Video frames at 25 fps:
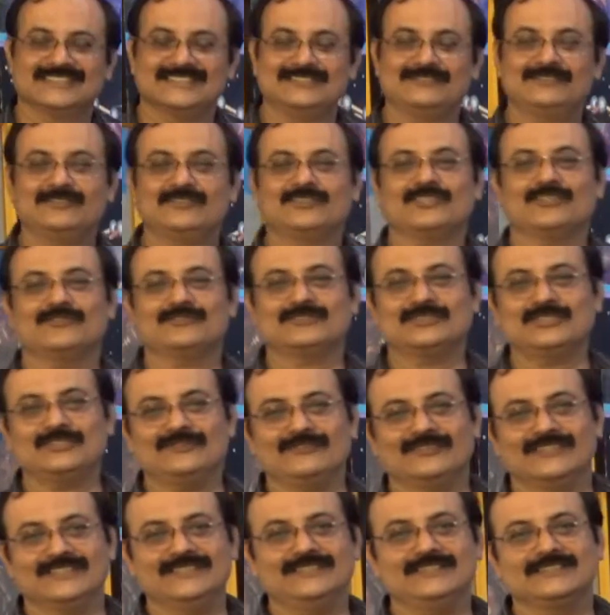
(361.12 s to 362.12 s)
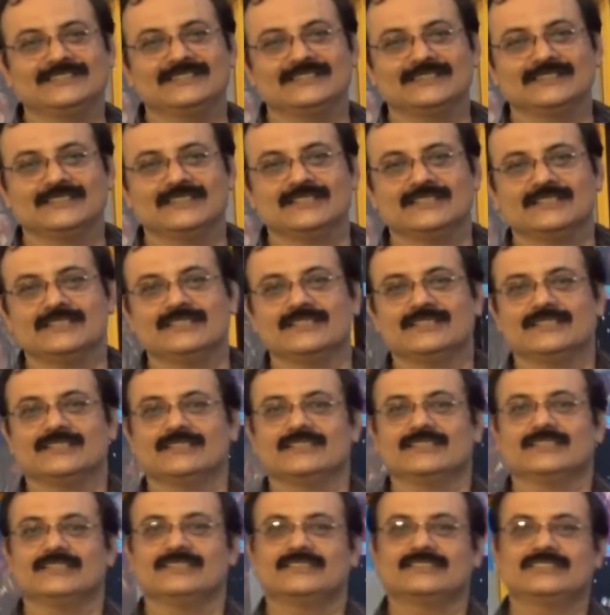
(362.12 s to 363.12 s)
if you are observant
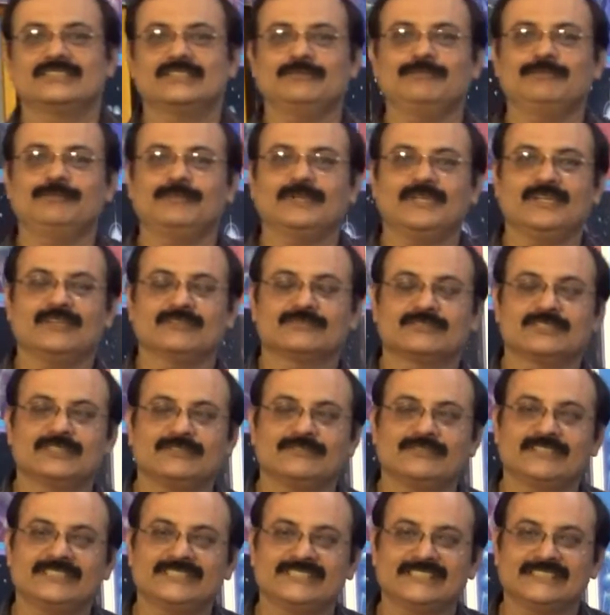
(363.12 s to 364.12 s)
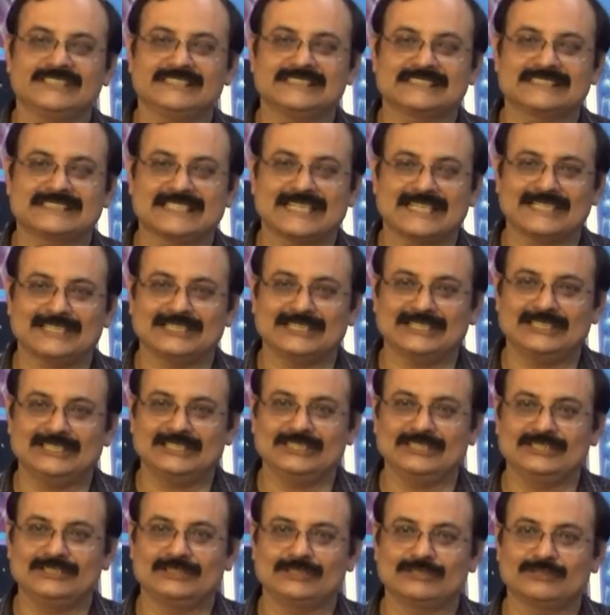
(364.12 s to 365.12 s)
simple observations can
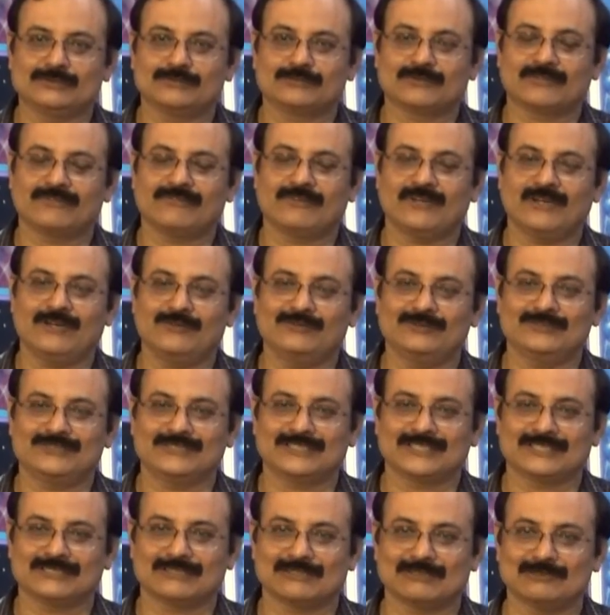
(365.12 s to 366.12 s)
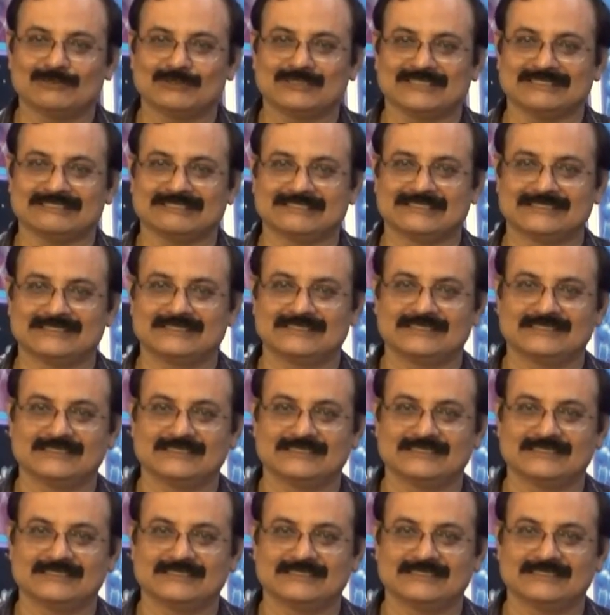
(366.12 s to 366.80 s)
lead to profound conclusions